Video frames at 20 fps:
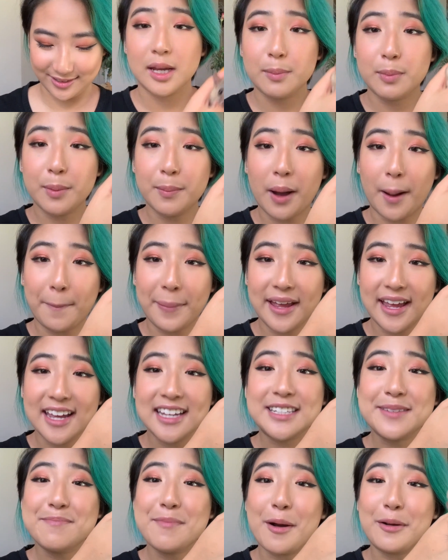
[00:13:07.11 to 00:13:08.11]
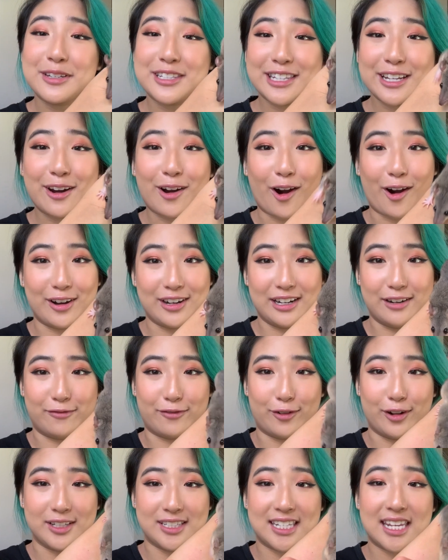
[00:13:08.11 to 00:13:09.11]
But Muppet is mostly
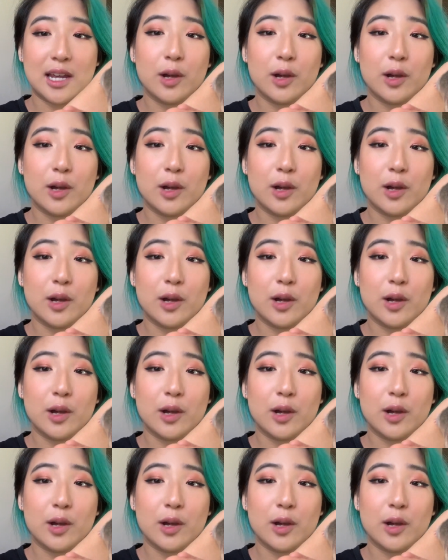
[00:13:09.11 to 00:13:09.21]
carnivorous.